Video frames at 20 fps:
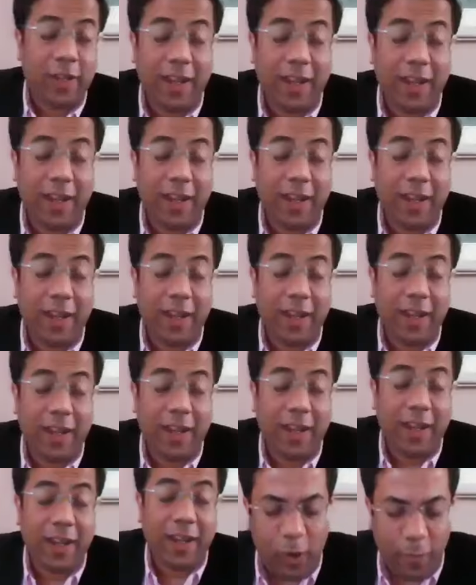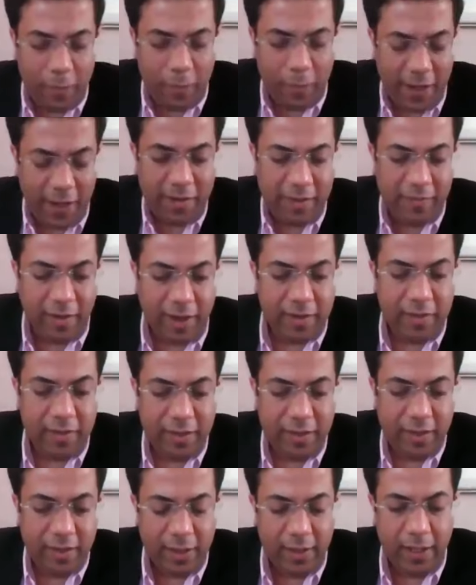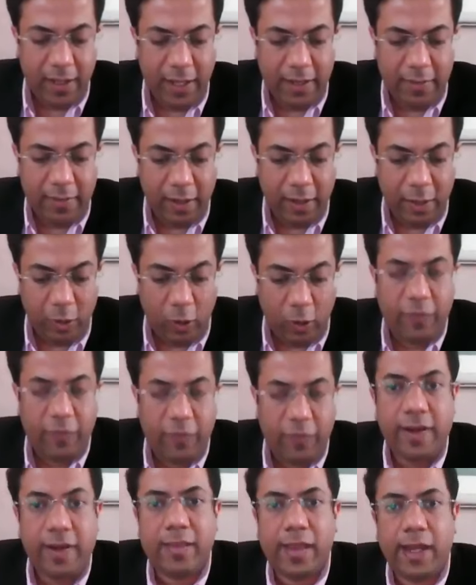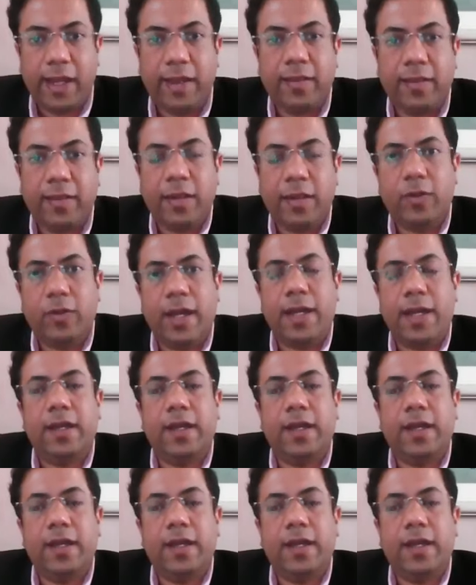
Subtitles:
again, very comprehensive answer and a lot of insights into that.